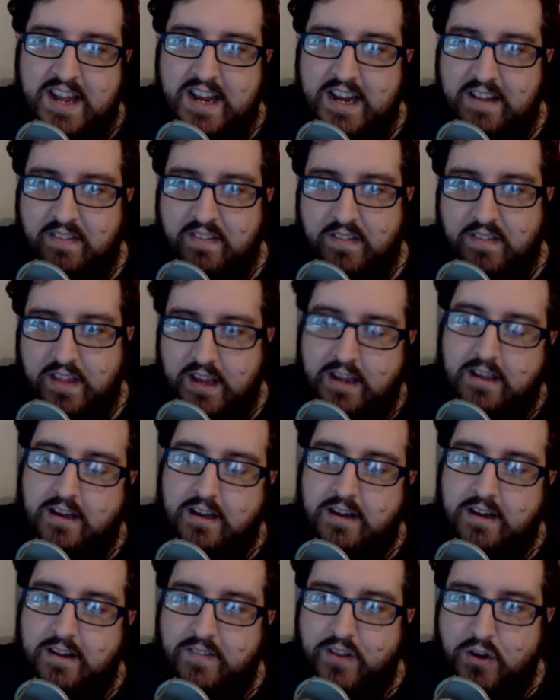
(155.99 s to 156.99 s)
in the
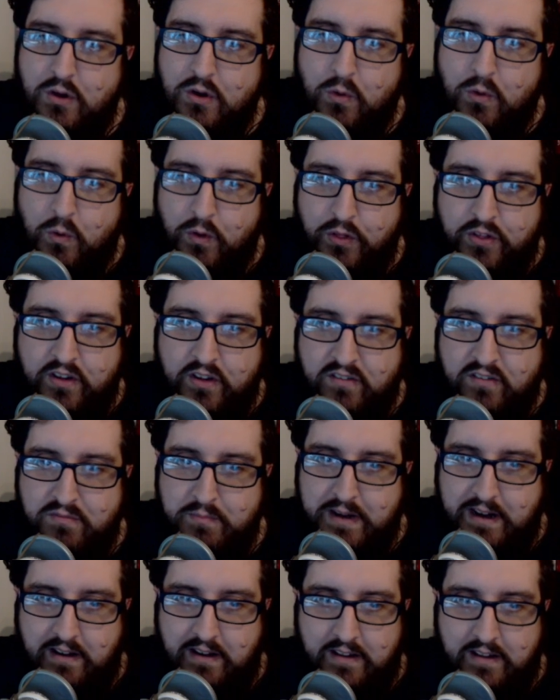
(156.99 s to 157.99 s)
north of
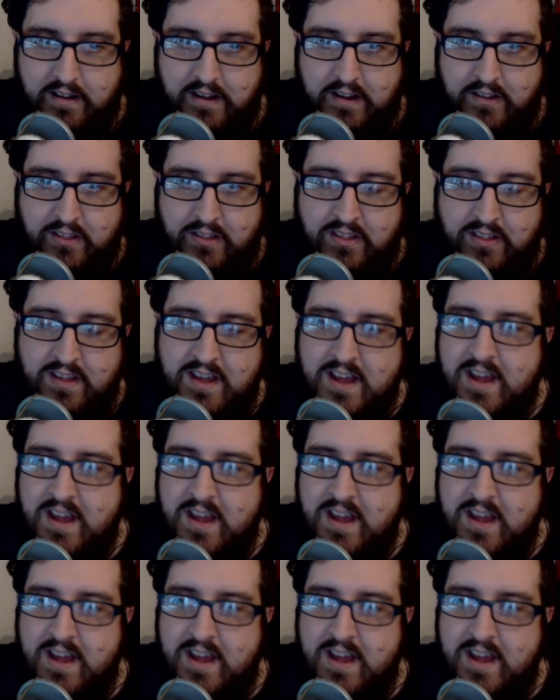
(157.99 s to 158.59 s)
Middle-earth,